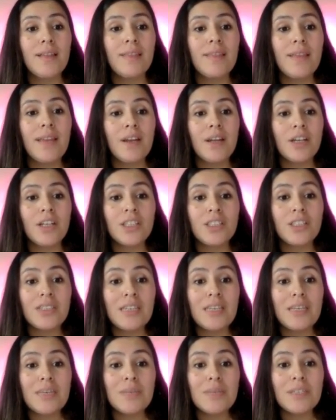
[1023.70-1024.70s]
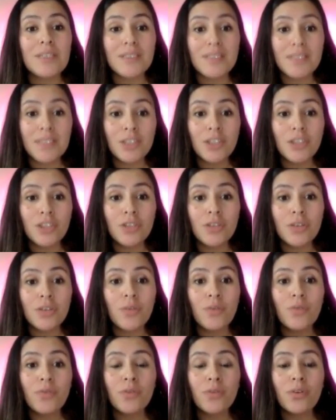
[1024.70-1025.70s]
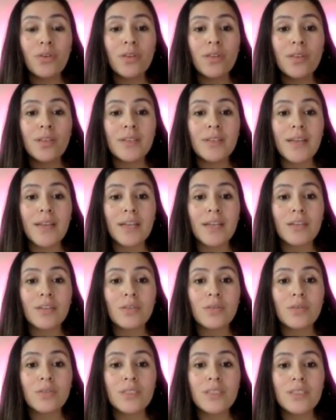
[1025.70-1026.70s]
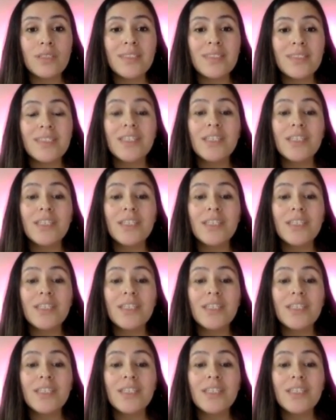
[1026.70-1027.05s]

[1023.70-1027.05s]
that are deemed essential for the diagnosis,